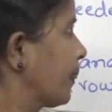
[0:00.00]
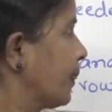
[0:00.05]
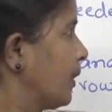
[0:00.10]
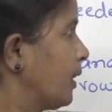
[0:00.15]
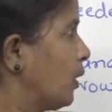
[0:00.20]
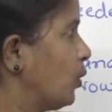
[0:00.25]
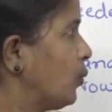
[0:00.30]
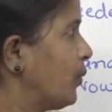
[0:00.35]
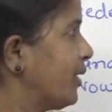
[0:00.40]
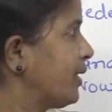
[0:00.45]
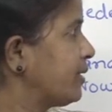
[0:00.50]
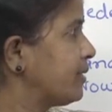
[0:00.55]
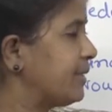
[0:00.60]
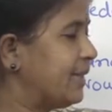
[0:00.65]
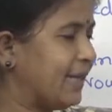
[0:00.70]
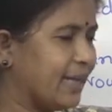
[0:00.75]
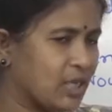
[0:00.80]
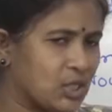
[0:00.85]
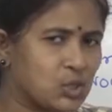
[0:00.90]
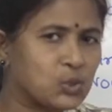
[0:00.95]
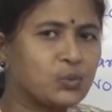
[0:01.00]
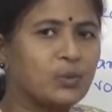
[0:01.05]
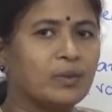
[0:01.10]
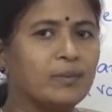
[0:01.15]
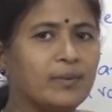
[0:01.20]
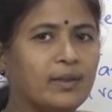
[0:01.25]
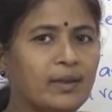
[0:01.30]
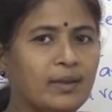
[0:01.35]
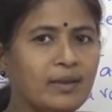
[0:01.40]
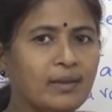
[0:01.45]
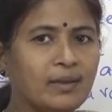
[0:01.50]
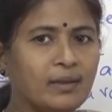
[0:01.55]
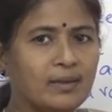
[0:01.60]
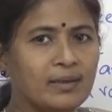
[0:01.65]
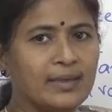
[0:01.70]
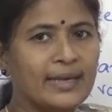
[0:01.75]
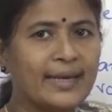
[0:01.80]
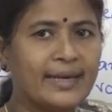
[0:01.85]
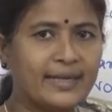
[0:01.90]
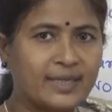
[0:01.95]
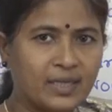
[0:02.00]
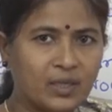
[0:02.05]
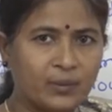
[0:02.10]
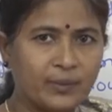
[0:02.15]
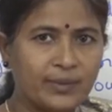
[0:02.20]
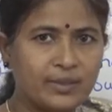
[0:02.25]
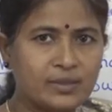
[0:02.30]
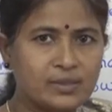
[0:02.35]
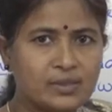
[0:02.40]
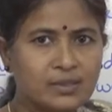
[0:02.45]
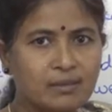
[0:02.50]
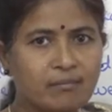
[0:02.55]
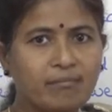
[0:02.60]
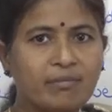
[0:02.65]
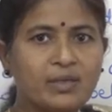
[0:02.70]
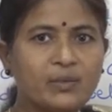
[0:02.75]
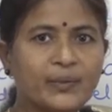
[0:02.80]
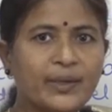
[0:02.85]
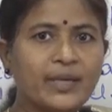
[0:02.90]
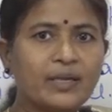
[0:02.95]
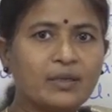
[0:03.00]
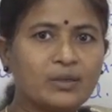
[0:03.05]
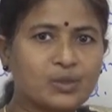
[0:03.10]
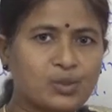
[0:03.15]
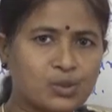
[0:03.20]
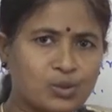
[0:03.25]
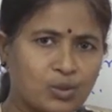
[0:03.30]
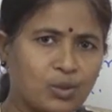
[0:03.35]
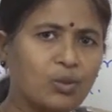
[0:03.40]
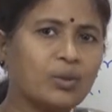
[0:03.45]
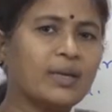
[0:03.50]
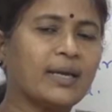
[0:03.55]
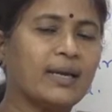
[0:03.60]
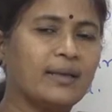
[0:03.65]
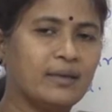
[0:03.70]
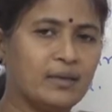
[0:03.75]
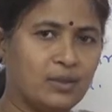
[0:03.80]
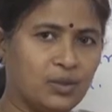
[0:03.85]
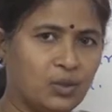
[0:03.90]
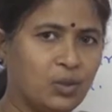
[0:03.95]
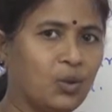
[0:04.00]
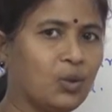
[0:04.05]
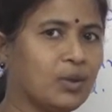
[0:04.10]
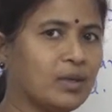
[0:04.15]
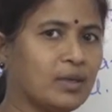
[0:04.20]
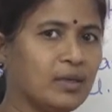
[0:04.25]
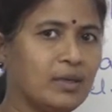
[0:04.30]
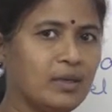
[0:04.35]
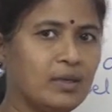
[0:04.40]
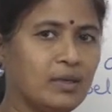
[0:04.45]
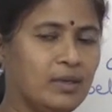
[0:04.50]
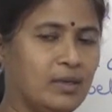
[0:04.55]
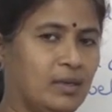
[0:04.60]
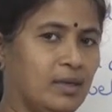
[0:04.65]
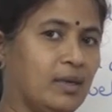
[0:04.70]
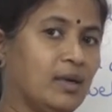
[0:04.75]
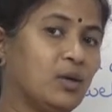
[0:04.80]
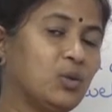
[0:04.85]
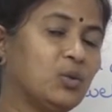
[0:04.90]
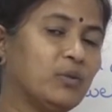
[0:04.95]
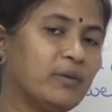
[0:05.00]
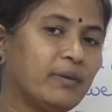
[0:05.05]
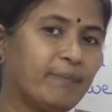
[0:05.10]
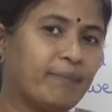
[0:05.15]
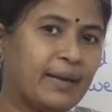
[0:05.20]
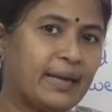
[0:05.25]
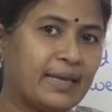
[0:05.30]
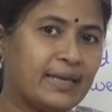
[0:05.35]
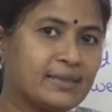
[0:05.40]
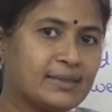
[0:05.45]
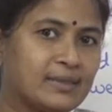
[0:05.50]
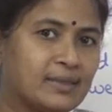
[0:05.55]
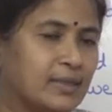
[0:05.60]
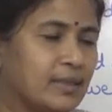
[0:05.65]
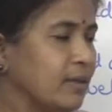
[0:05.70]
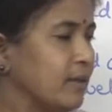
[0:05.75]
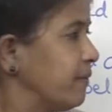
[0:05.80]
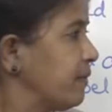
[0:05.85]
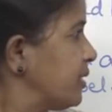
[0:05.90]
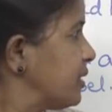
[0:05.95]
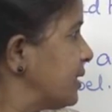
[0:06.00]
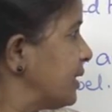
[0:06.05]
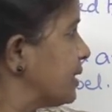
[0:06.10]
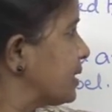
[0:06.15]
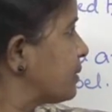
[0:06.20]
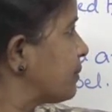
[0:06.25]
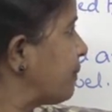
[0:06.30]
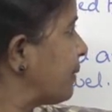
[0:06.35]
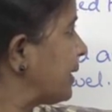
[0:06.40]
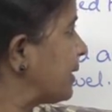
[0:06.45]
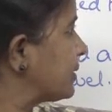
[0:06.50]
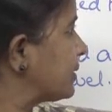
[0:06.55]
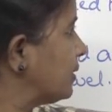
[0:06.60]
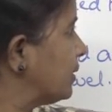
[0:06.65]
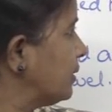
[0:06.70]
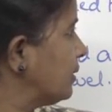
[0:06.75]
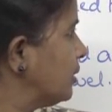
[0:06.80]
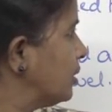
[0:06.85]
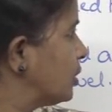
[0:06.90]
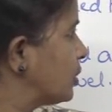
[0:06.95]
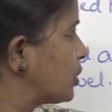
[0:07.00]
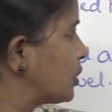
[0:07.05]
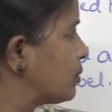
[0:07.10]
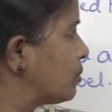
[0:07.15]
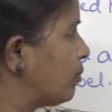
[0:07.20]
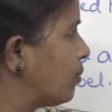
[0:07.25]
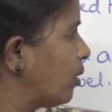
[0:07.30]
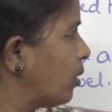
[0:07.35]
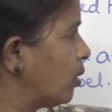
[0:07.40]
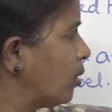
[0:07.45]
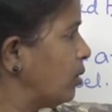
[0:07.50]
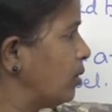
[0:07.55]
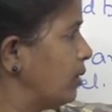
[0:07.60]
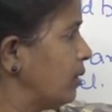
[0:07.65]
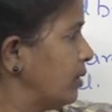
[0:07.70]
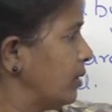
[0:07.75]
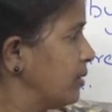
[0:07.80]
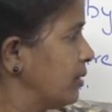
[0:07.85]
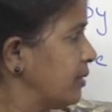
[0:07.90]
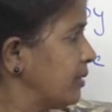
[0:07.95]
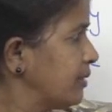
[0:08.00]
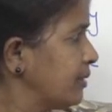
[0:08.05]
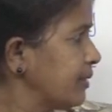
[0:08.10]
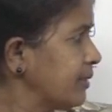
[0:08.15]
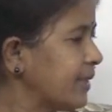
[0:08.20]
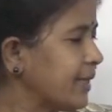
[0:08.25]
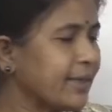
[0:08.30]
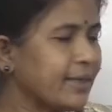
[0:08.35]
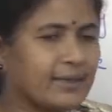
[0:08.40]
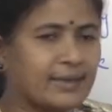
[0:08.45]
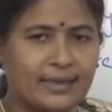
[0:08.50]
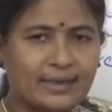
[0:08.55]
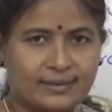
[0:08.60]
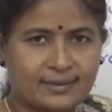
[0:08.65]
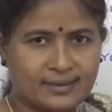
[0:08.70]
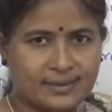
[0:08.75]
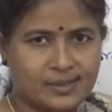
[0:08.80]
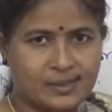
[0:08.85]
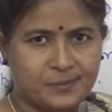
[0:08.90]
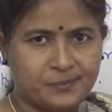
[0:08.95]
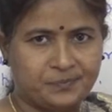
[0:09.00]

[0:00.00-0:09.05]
Now when a dash vowel intervenes between a stroke and a hook, how do we place? We just place a small tick like this.